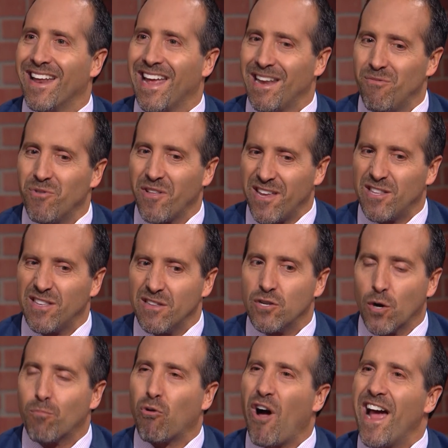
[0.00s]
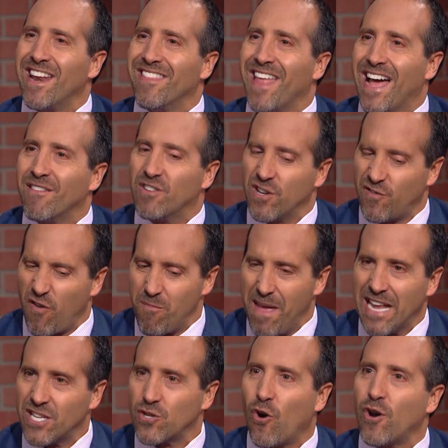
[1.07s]
And he really took pride in that, just from
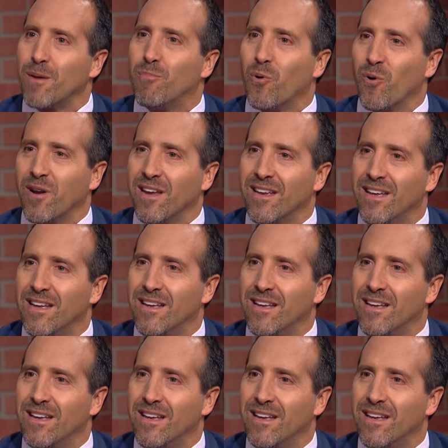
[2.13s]
that starting point.